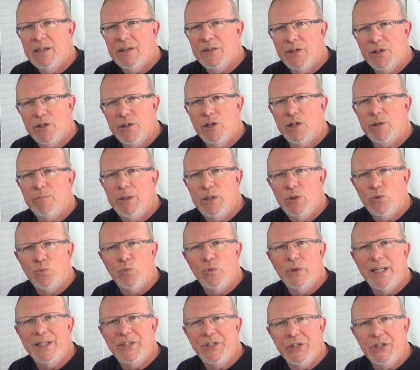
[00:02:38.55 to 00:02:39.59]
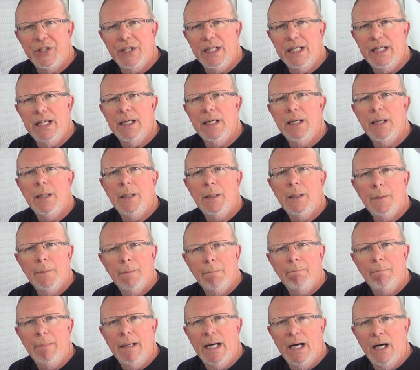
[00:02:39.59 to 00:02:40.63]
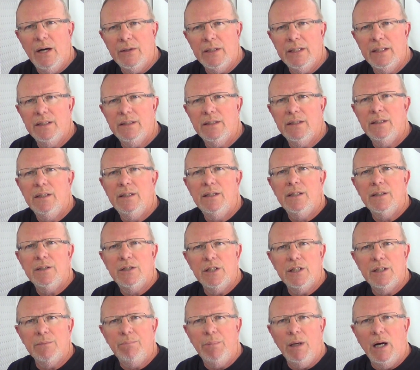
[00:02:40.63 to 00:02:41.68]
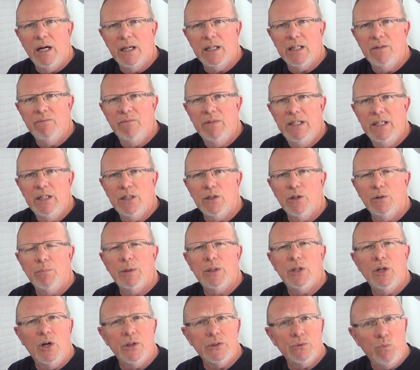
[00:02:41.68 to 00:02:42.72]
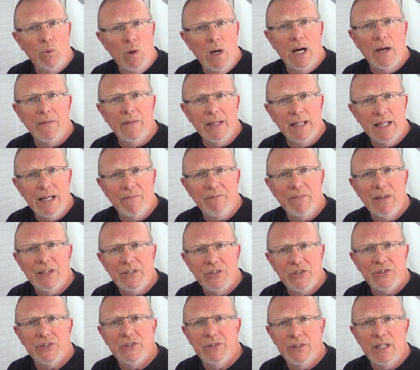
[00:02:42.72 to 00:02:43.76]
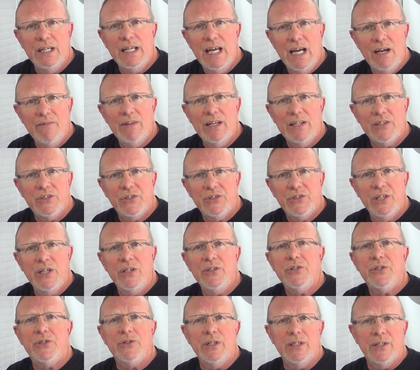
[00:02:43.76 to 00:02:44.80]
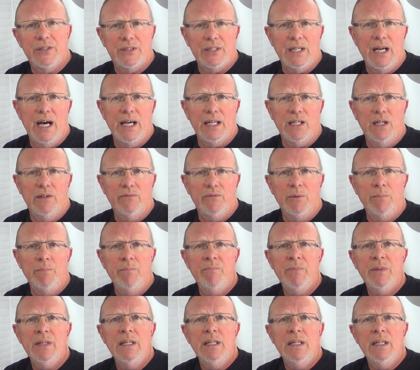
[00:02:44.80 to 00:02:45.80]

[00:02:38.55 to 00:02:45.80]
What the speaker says: They're going to be rigidly mounted to the body of the vehicle because why? They have that sensor inside of them.